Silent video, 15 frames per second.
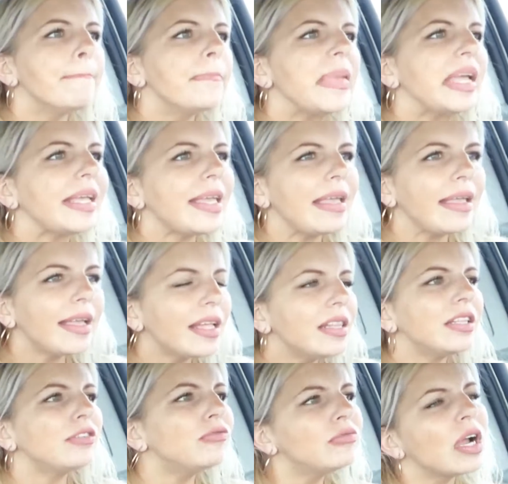Mickey
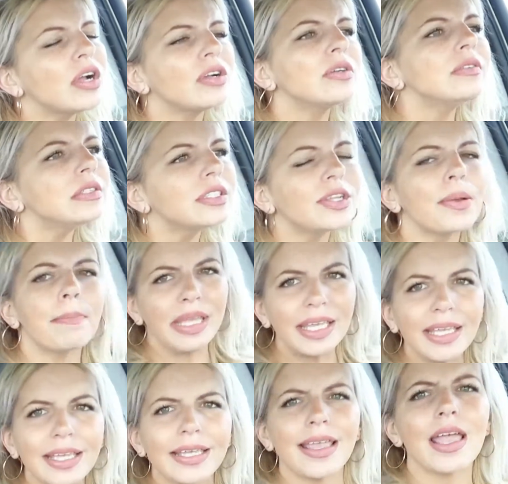and the Roadster,
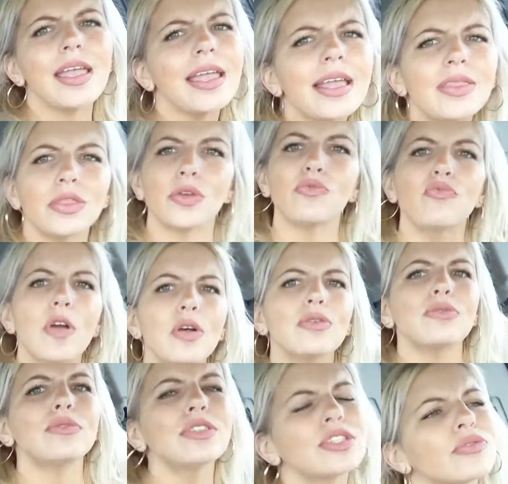Mickey and the
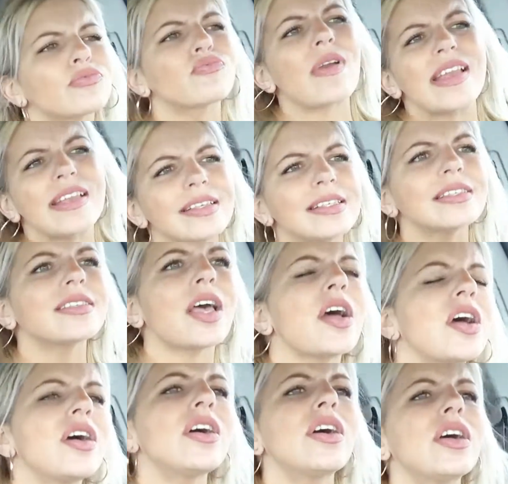Roadster
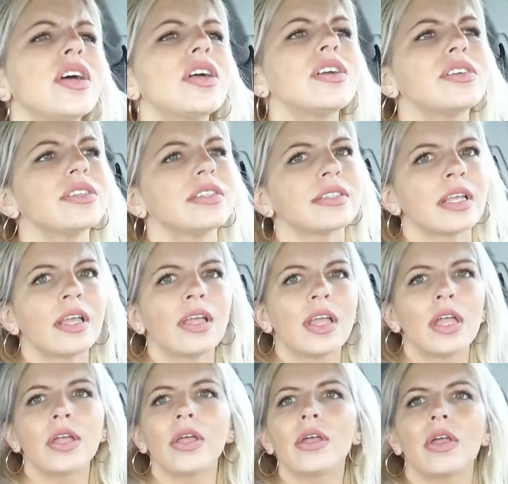Racers.
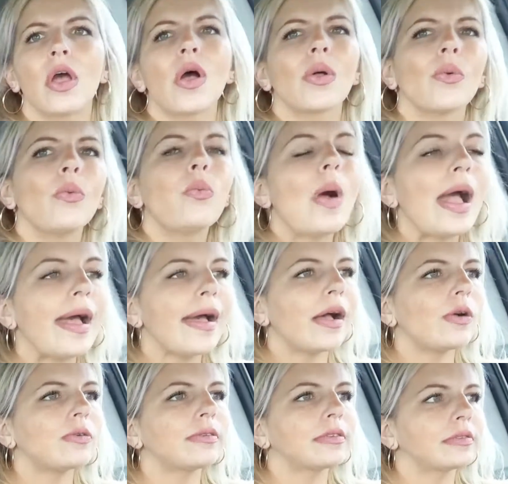
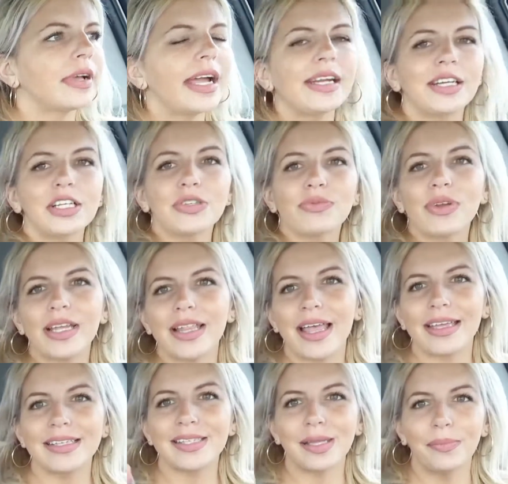Wow, I just
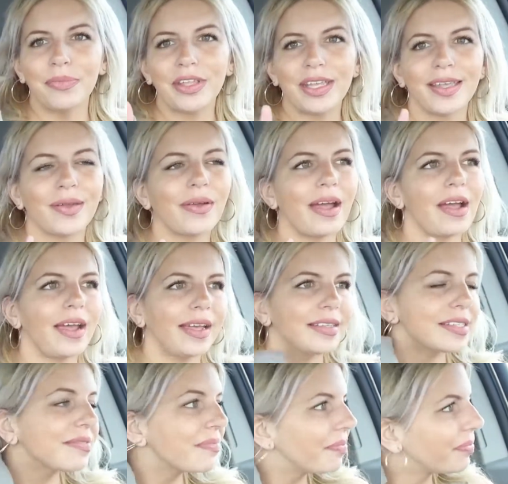realized something, you
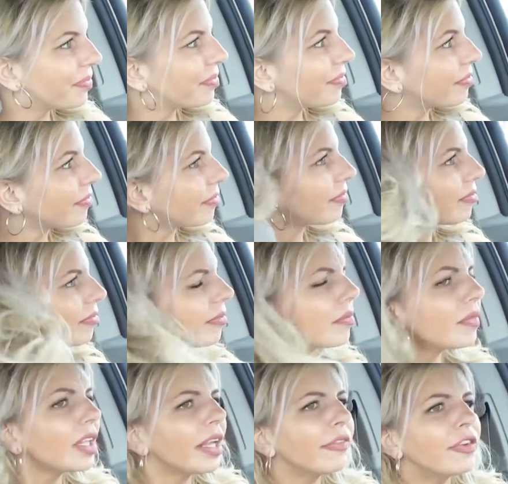guys.
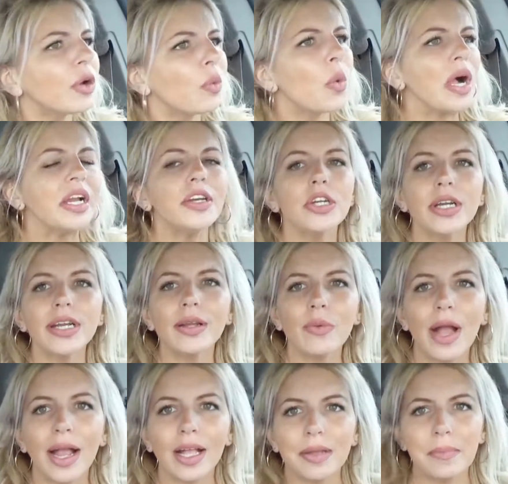If you're wondering
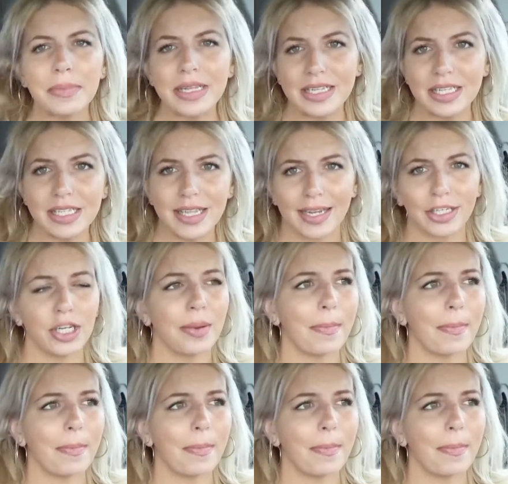why I'm in such a